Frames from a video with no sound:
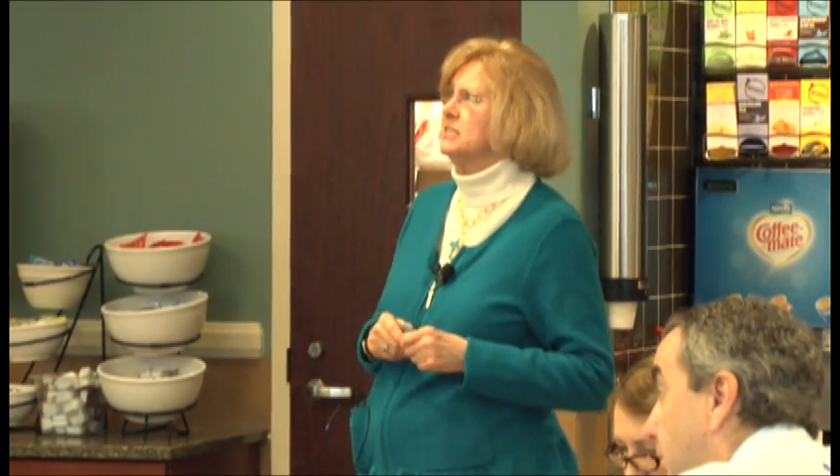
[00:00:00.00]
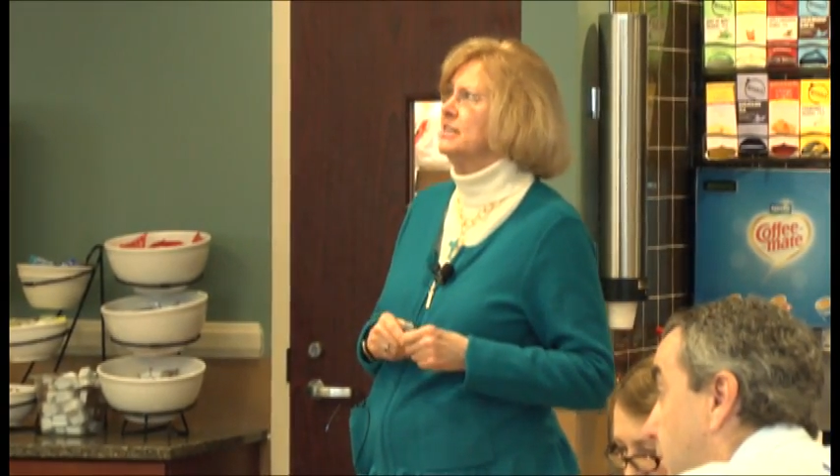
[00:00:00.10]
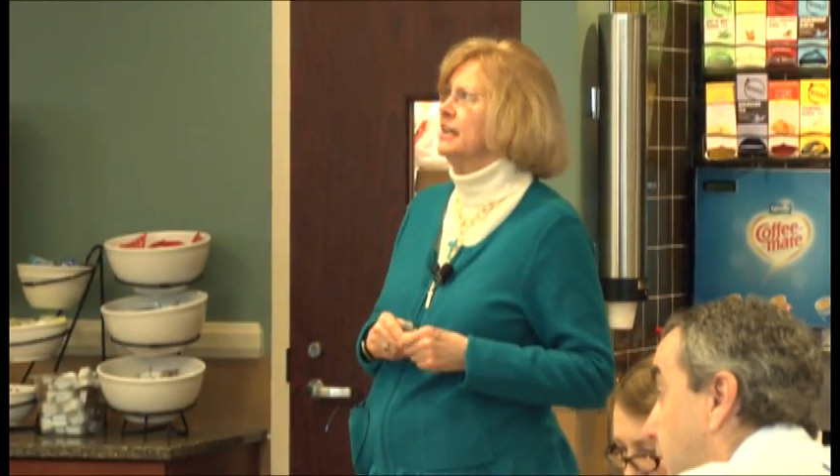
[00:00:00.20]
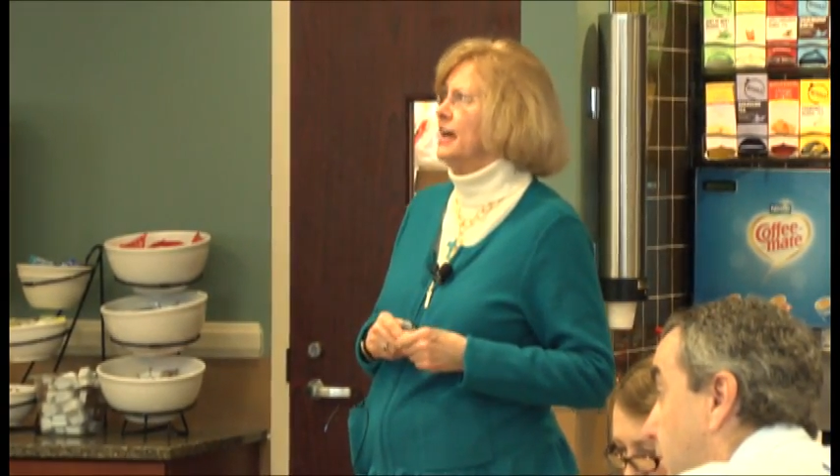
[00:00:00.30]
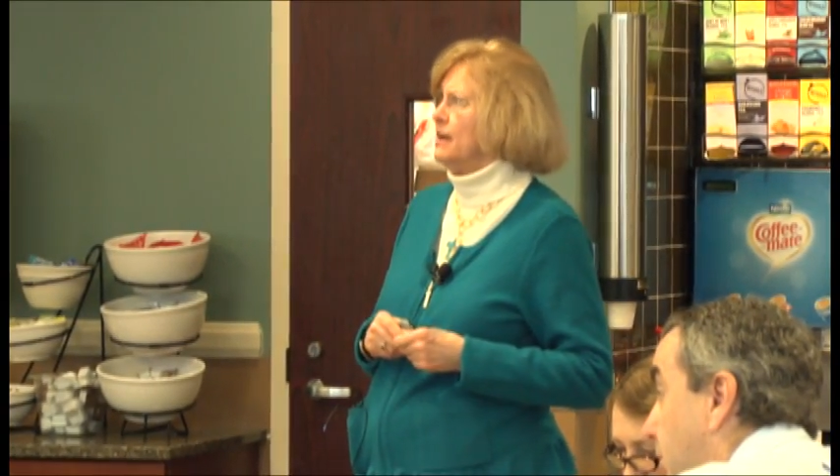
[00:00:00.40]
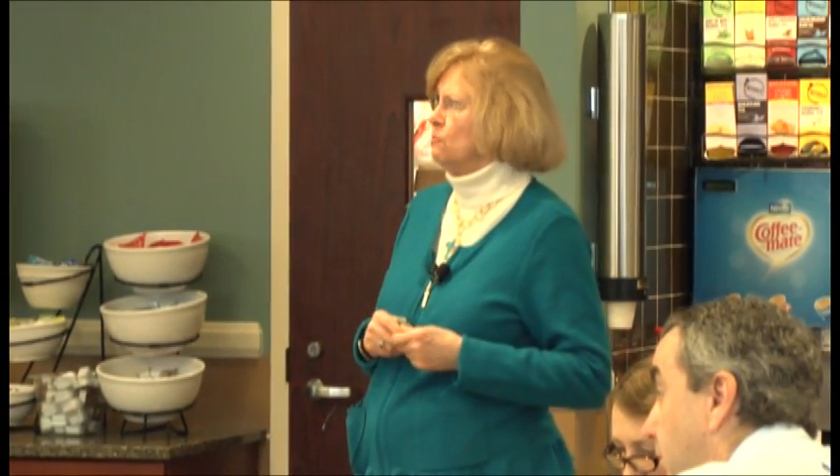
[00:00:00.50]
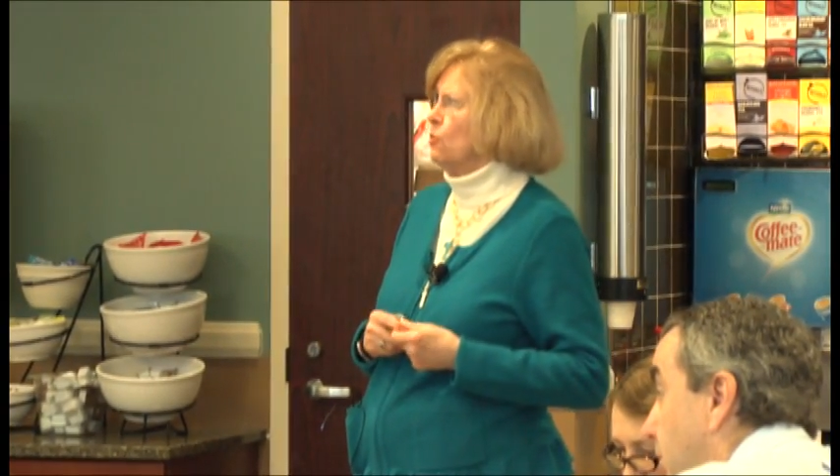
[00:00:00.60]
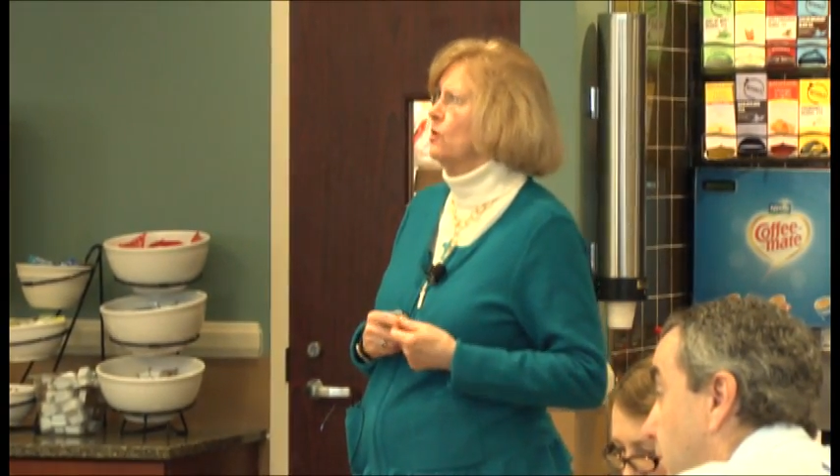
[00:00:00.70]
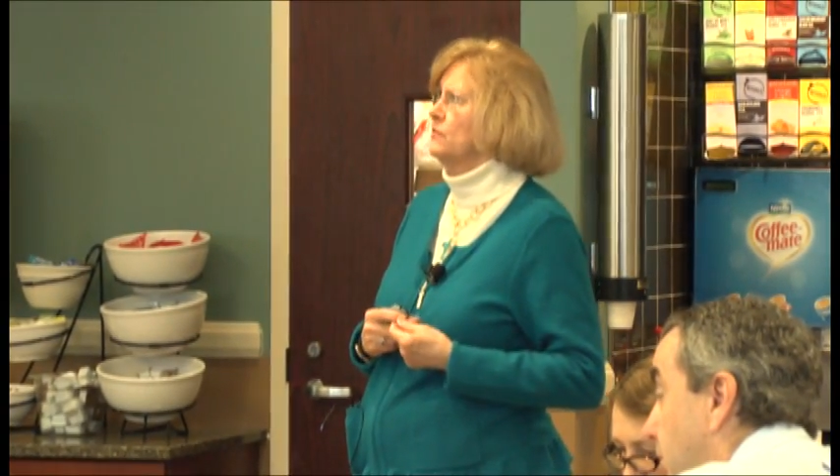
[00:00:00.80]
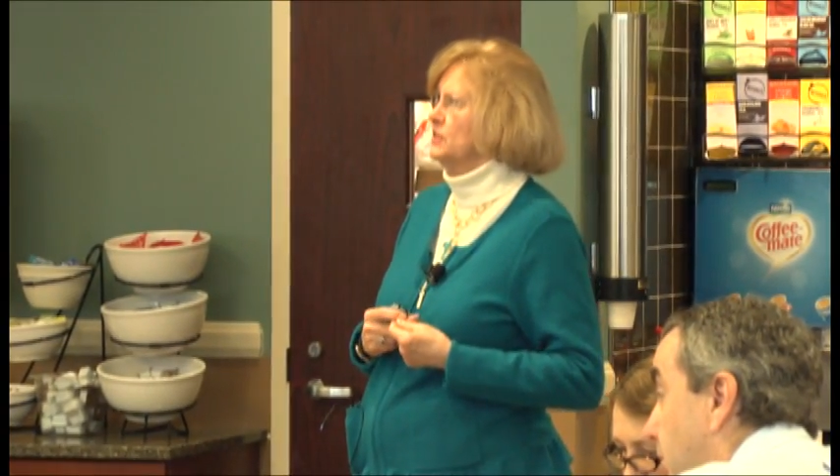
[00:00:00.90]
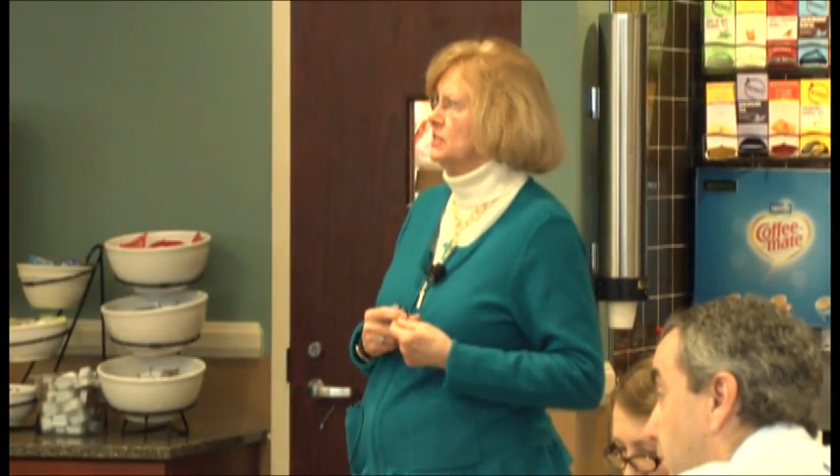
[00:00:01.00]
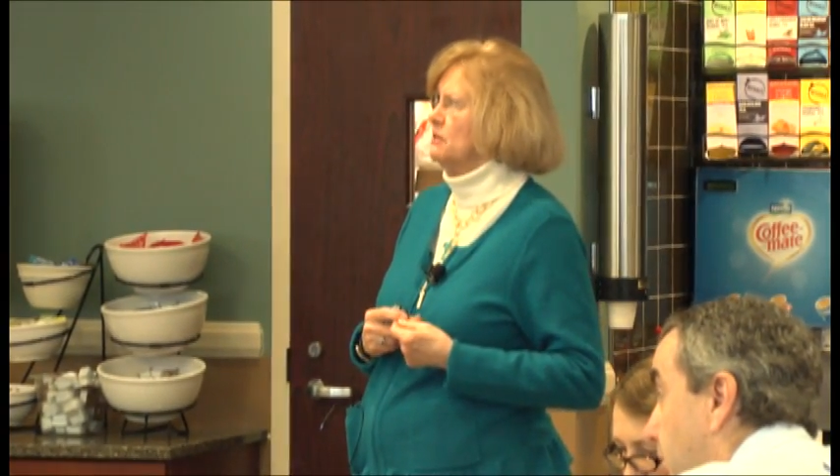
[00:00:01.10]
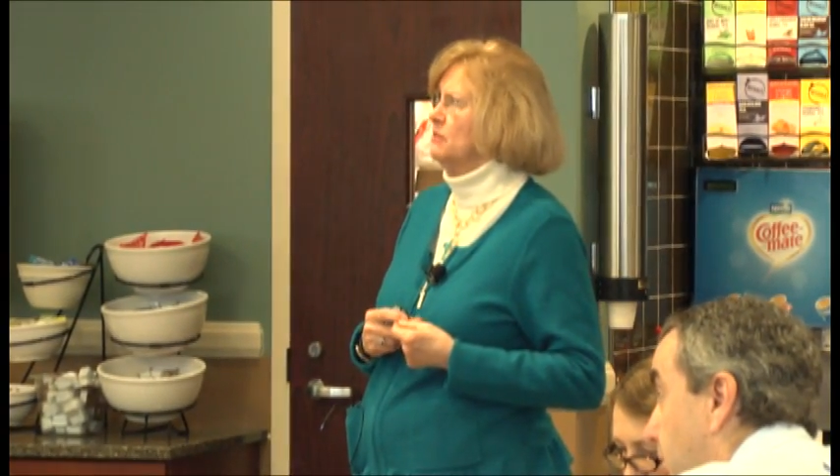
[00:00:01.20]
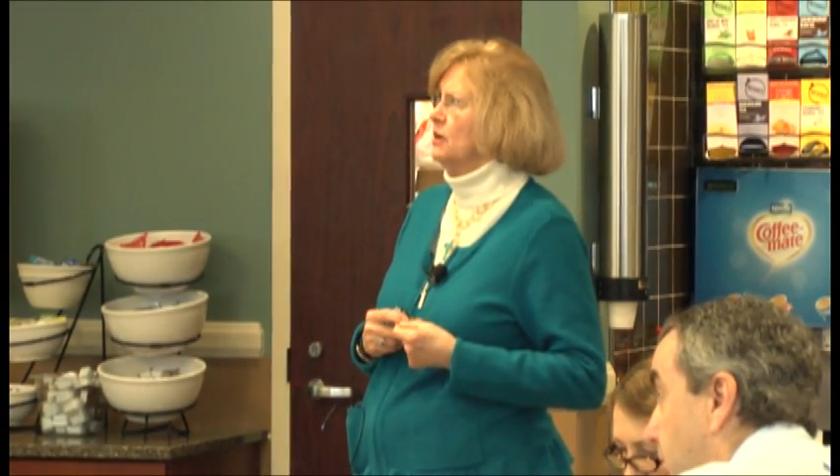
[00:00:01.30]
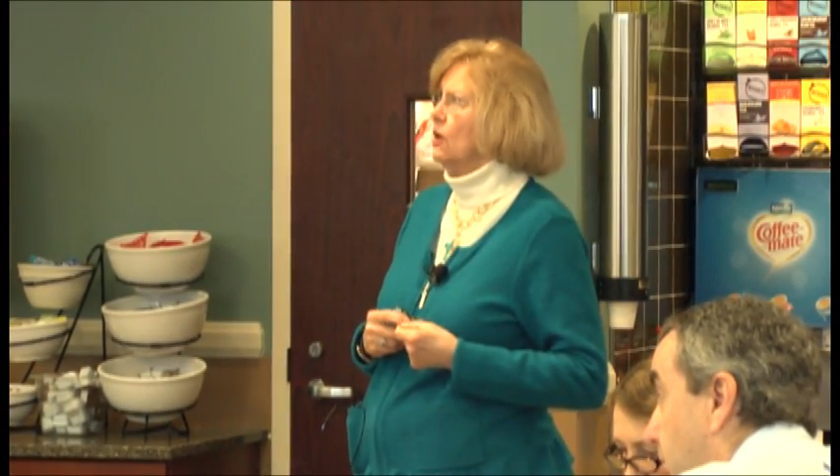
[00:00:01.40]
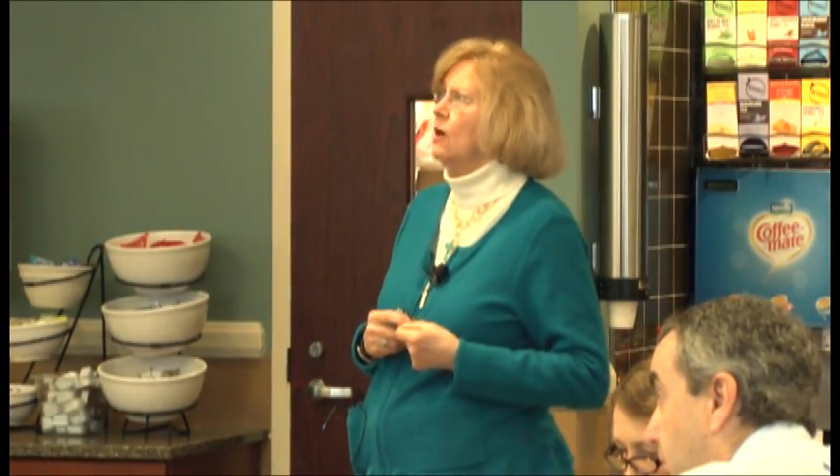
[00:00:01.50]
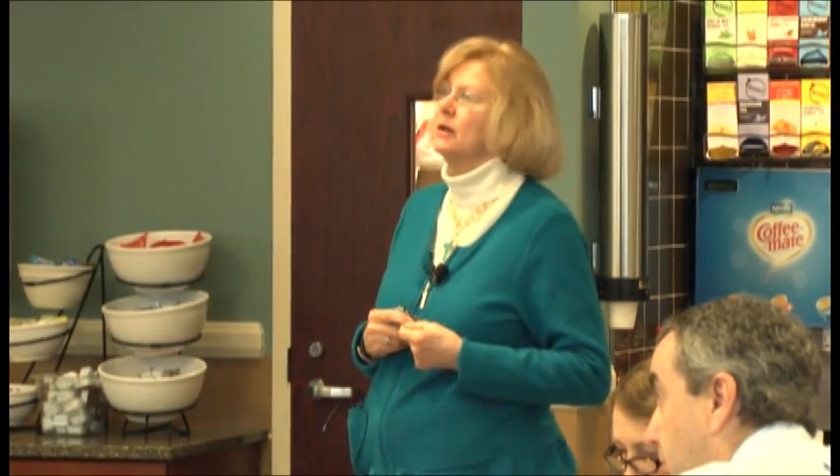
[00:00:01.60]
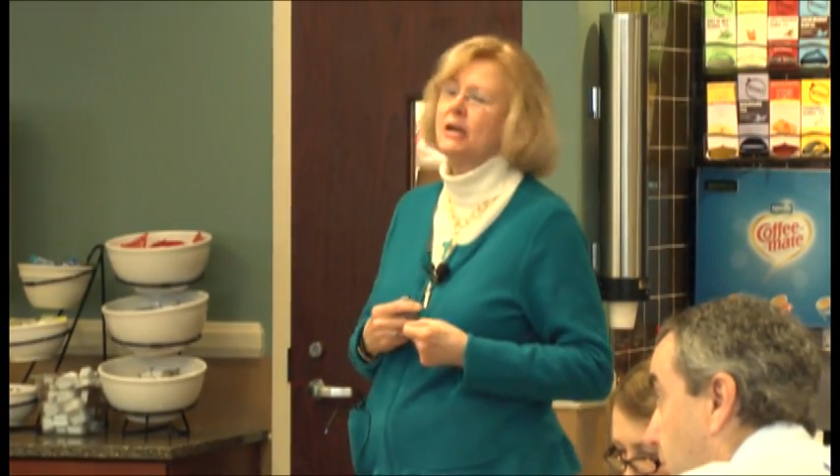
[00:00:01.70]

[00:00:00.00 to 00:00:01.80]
see a lot more of this coming along.